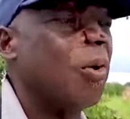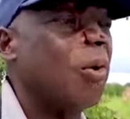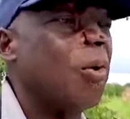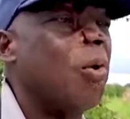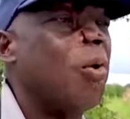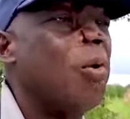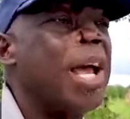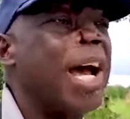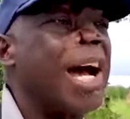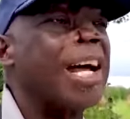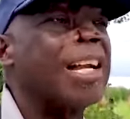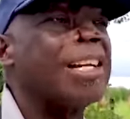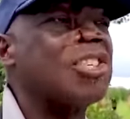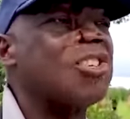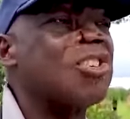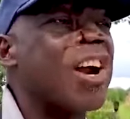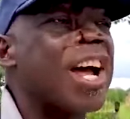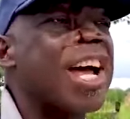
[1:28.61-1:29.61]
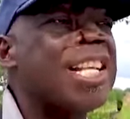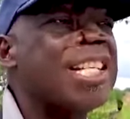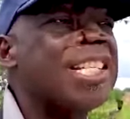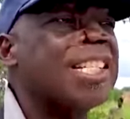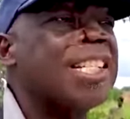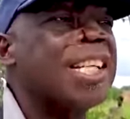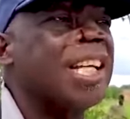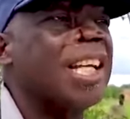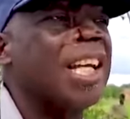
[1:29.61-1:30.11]
who were
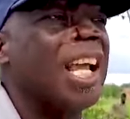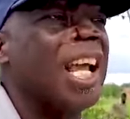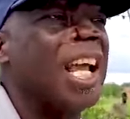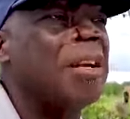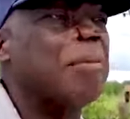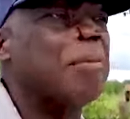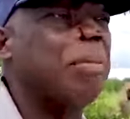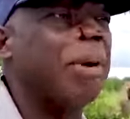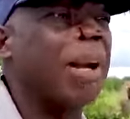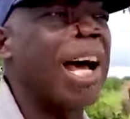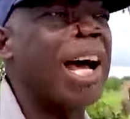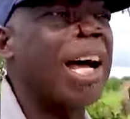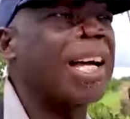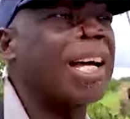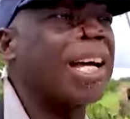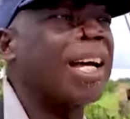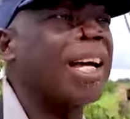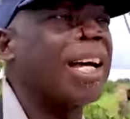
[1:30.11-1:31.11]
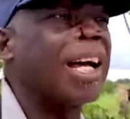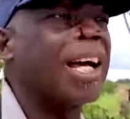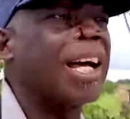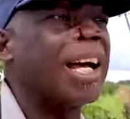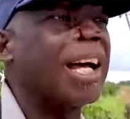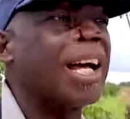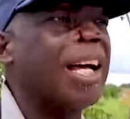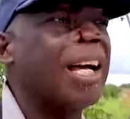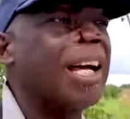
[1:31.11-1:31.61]
dressed in black,
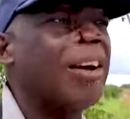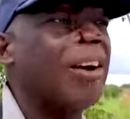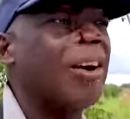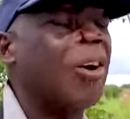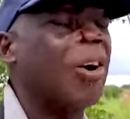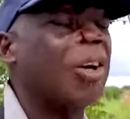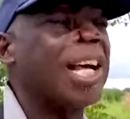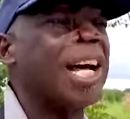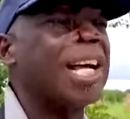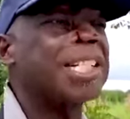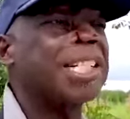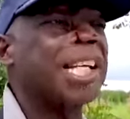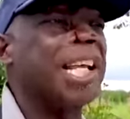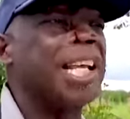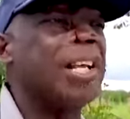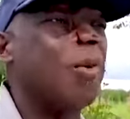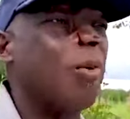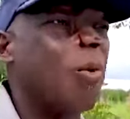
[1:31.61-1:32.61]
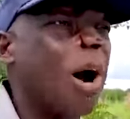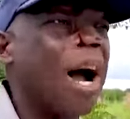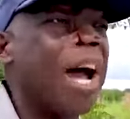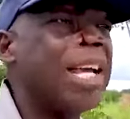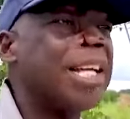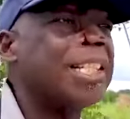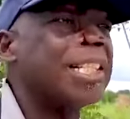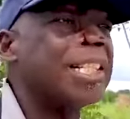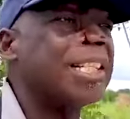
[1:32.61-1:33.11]
others in
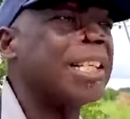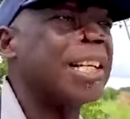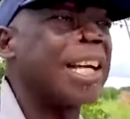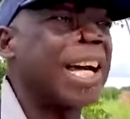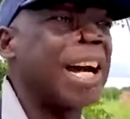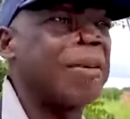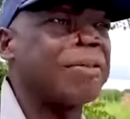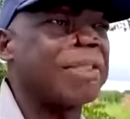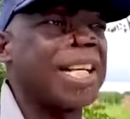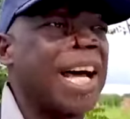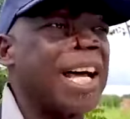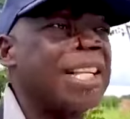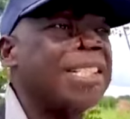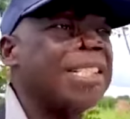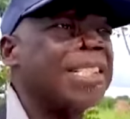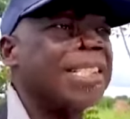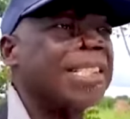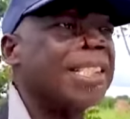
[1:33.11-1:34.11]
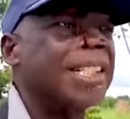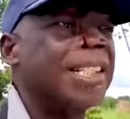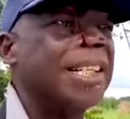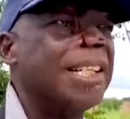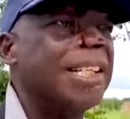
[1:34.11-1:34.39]
white kaftans,